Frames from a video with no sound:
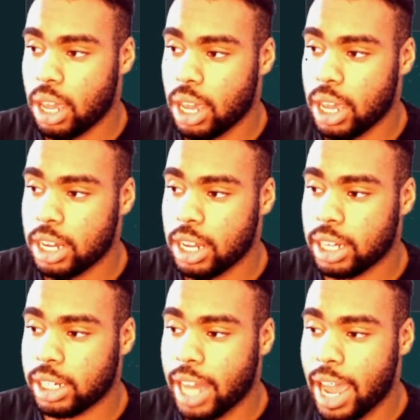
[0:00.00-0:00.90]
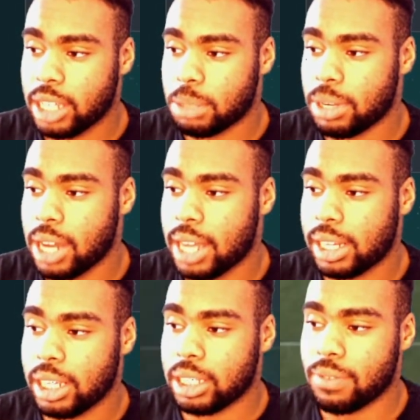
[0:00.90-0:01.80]
And then last but not
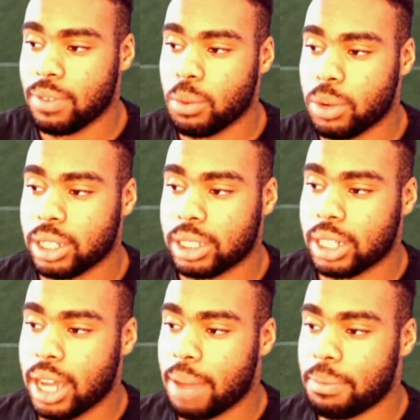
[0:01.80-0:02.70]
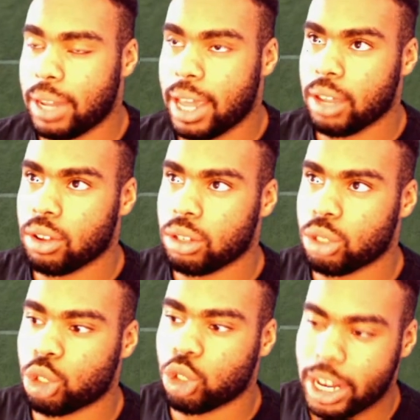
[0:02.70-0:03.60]
least, if you want to stop like
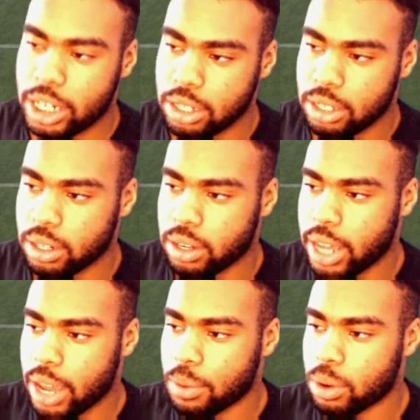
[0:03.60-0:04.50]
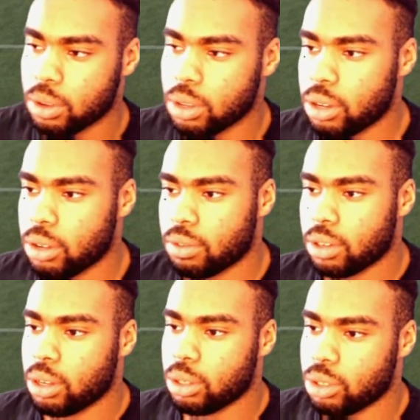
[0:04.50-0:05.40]
stretches and all that, we're gonna
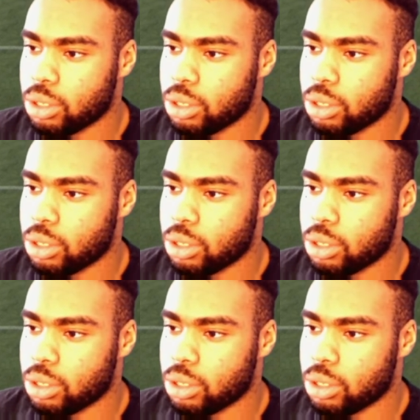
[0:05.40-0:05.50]
go to a